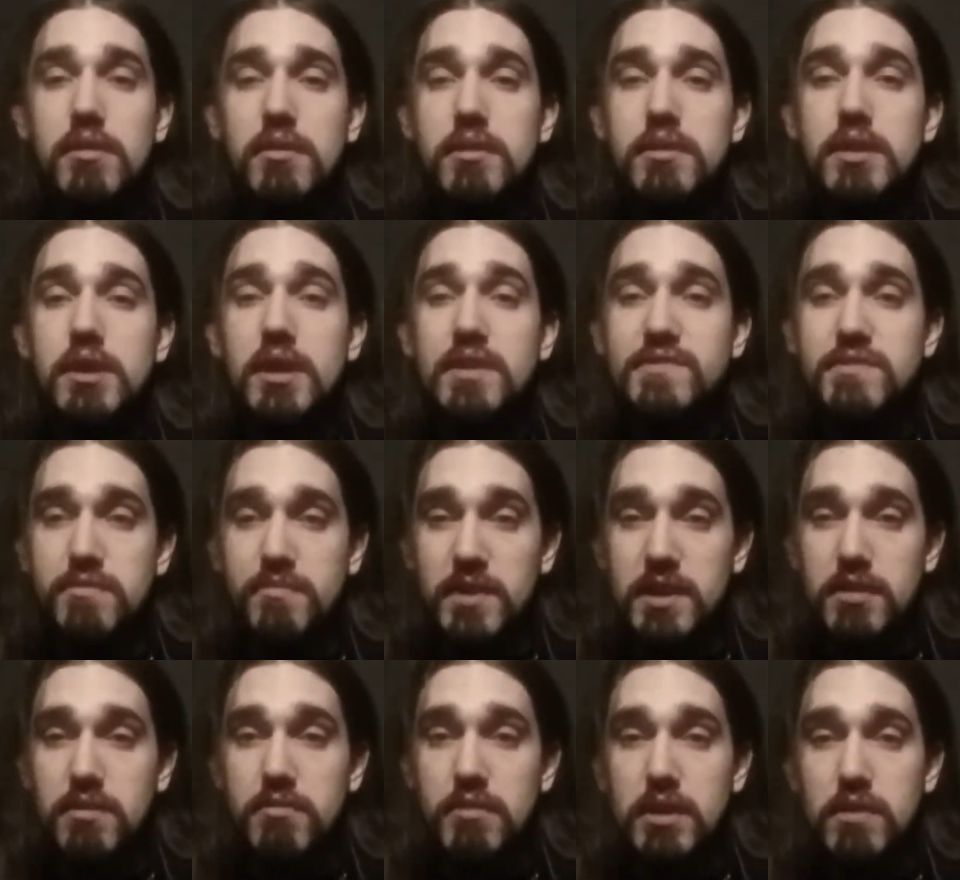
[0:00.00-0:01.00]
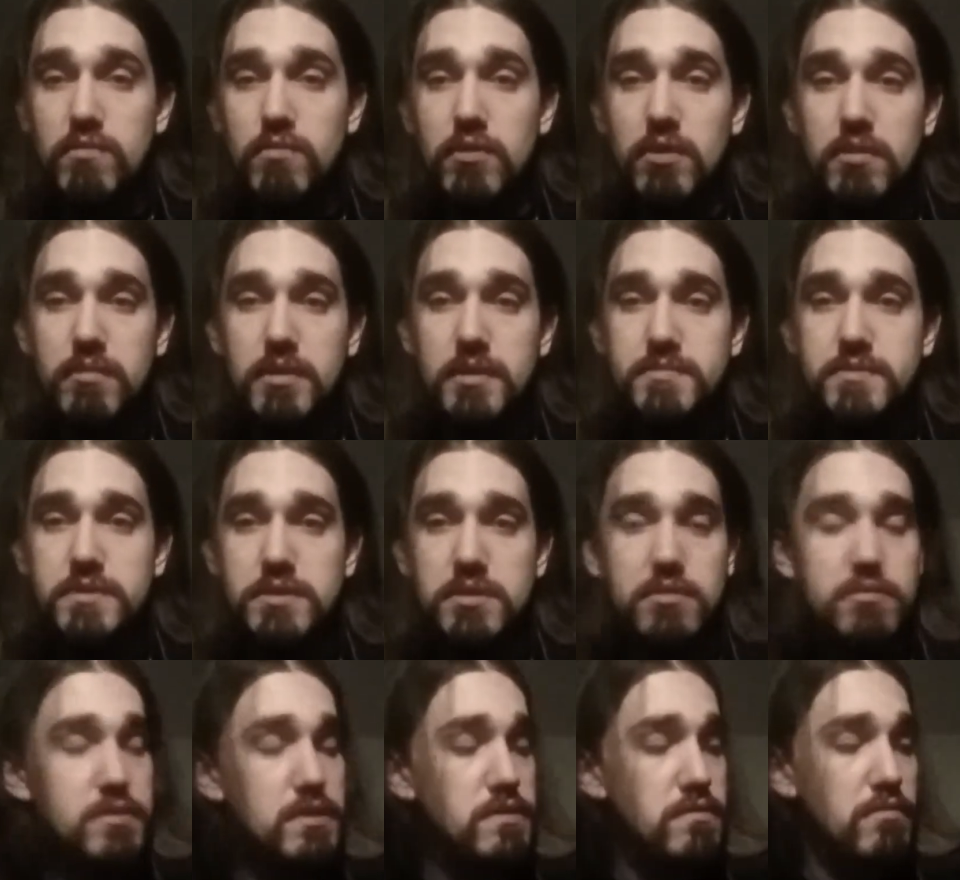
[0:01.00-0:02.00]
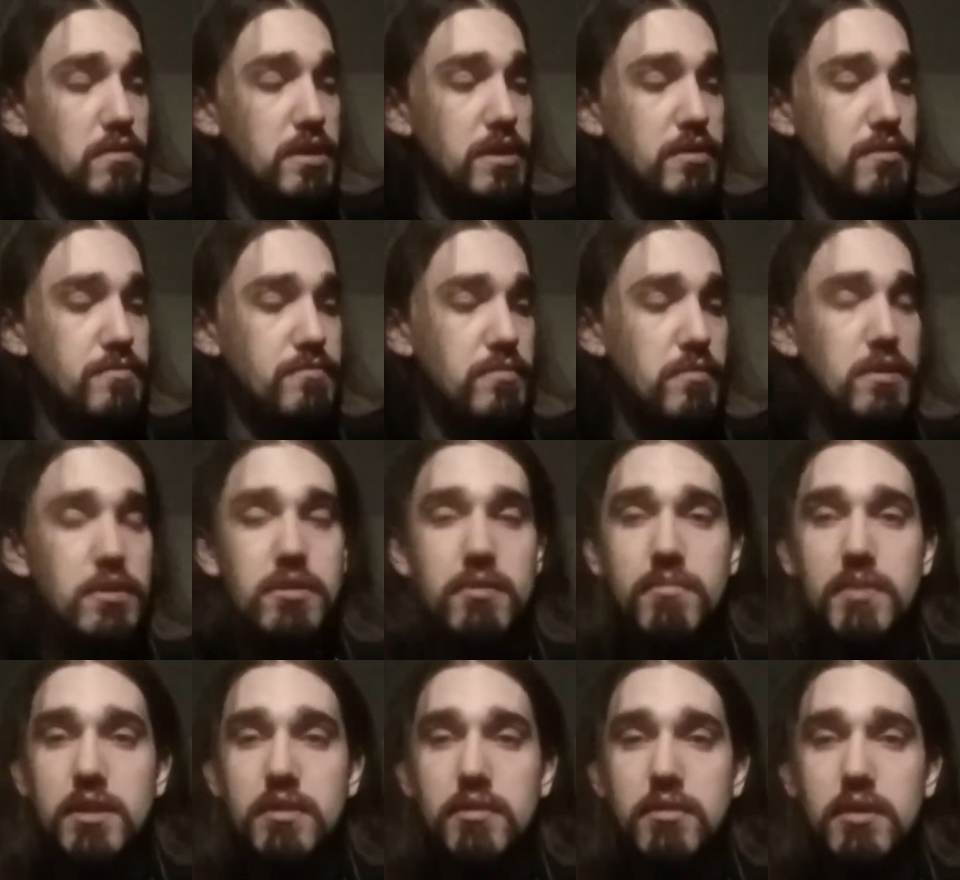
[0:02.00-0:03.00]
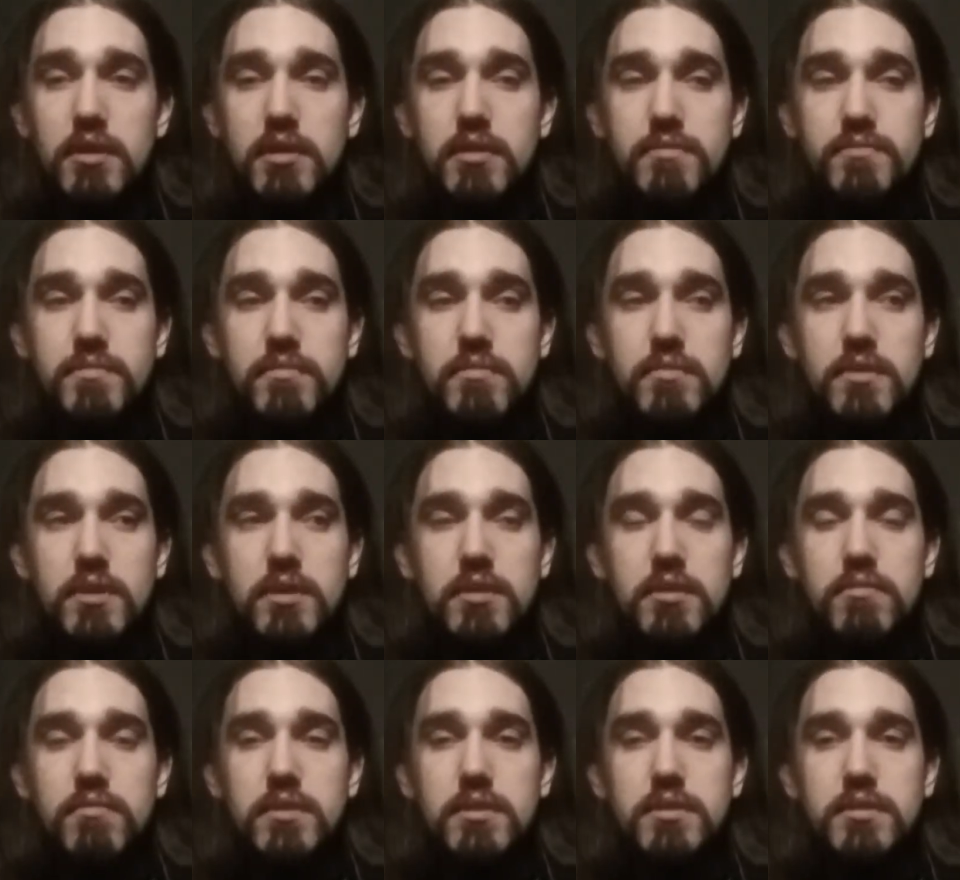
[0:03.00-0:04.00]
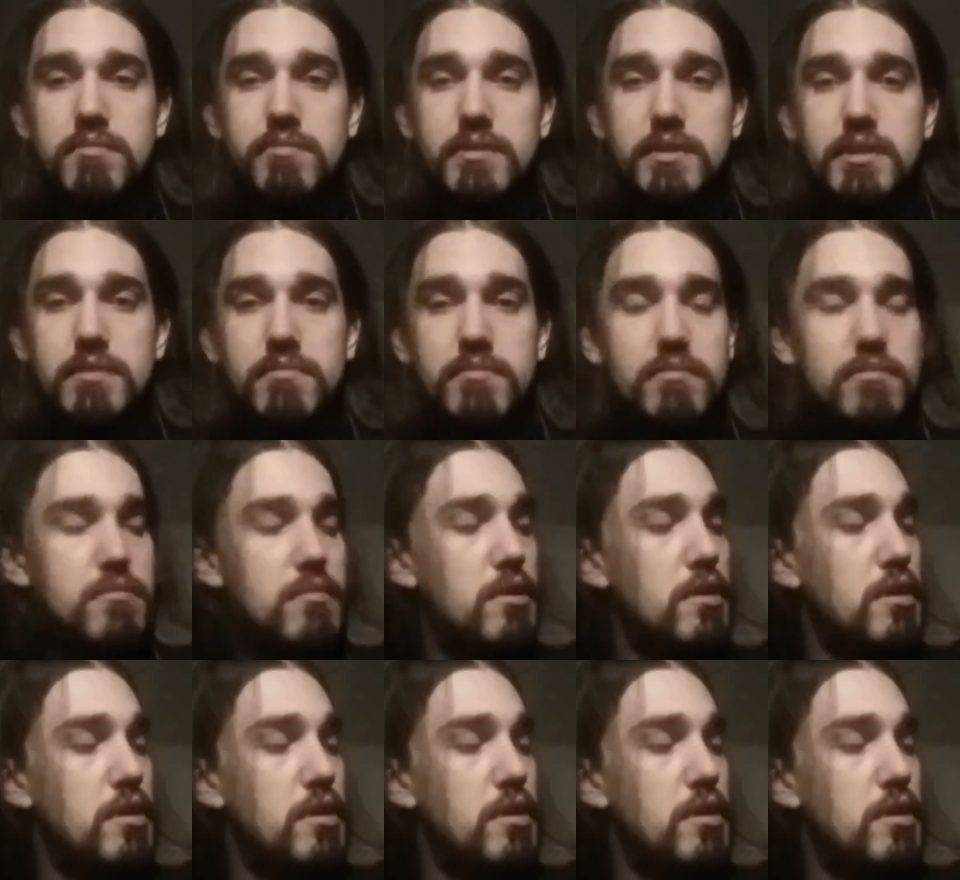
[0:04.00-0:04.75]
They also make great warm-ups too as well. No matter whether you're playing